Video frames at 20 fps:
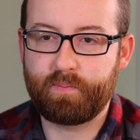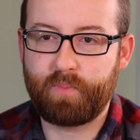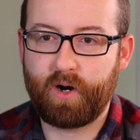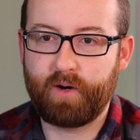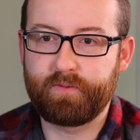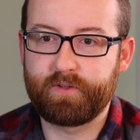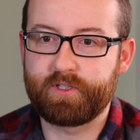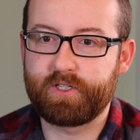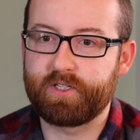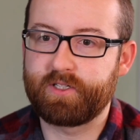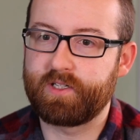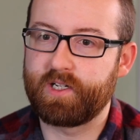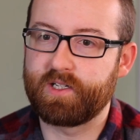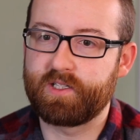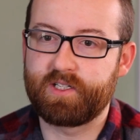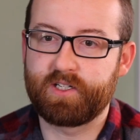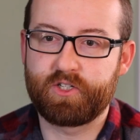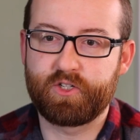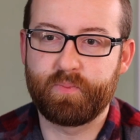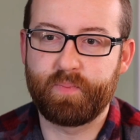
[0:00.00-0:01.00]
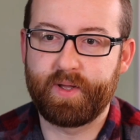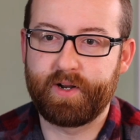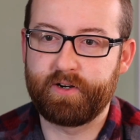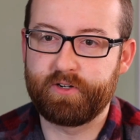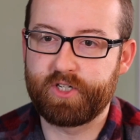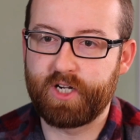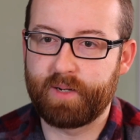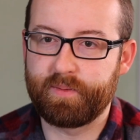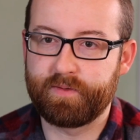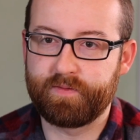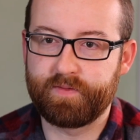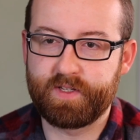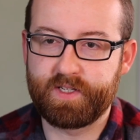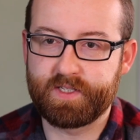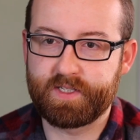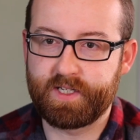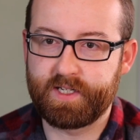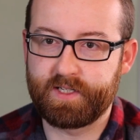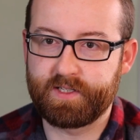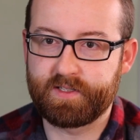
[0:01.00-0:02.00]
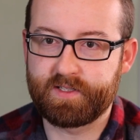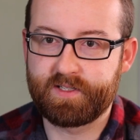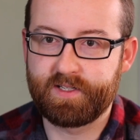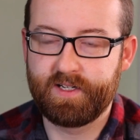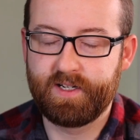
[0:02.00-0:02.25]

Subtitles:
Marvel just does such a better job of these things.